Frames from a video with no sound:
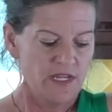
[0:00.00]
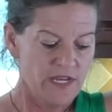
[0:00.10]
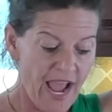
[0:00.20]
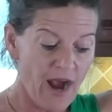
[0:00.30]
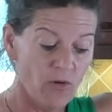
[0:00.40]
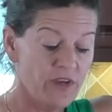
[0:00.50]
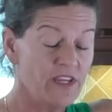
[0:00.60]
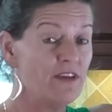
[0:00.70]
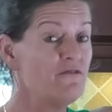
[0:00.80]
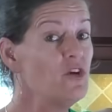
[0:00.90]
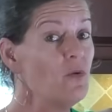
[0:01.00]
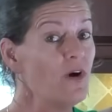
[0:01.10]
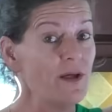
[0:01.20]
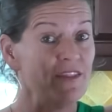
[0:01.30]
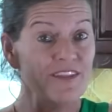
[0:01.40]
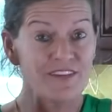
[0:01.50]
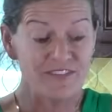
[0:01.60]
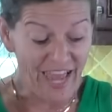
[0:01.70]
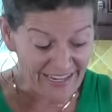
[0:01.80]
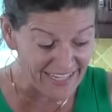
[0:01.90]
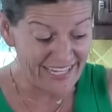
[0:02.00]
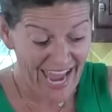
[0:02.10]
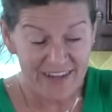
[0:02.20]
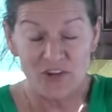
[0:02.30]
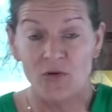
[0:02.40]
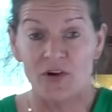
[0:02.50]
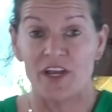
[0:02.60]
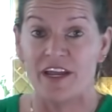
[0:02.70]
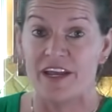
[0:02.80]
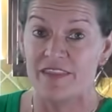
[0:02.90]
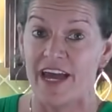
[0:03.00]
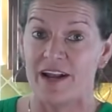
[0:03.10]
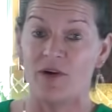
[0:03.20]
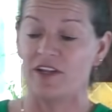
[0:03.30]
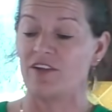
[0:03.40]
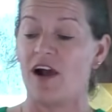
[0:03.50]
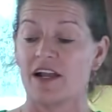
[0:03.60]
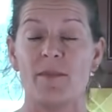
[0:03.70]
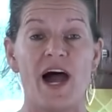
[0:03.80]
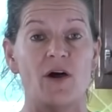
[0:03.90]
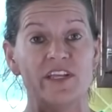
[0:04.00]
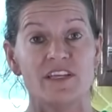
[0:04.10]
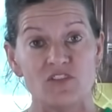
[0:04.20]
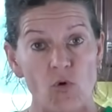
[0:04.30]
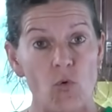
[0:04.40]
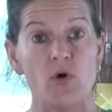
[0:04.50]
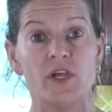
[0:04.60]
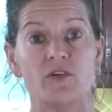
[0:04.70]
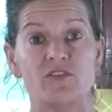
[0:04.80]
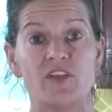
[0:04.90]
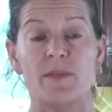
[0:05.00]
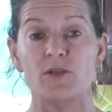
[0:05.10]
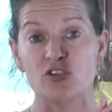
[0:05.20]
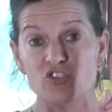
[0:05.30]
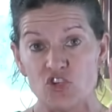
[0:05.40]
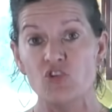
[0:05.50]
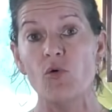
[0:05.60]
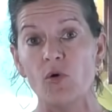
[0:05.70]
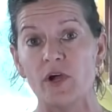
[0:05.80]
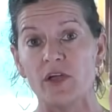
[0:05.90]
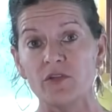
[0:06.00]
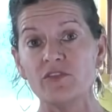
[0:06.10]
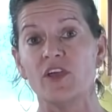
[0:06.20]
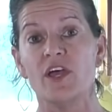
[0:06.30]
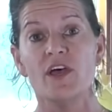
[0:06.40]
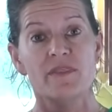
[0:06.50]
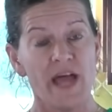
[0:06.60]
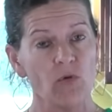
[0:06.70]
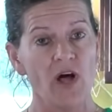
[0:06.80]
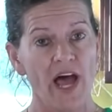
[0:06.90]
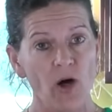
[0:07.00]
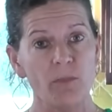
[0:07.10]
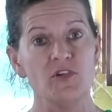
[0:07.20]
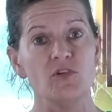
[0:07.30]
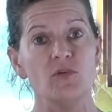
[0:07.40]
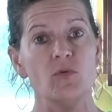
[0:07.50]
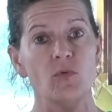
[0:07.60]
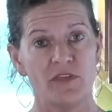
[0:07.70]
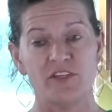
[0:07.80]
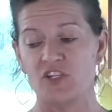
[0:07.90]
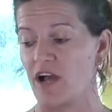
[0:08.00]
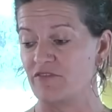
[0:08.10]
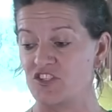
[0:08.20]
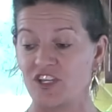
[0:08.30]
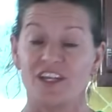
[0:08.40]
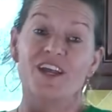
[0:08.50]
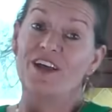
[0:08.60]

Now, if you want to, the second category that I want to talk about is oils. And there are two oils that will help you with autophagy.